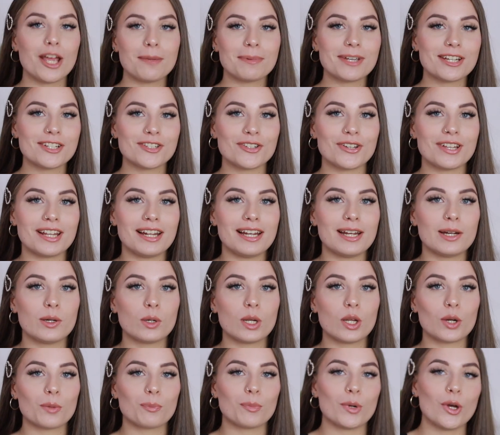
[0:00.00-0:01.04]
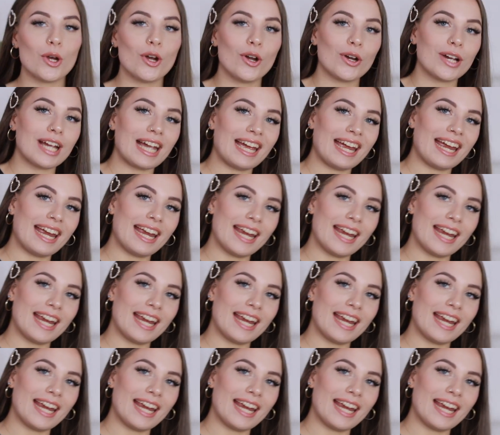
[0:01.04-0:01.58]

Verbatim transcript: Hope you enjoy the little lookbook.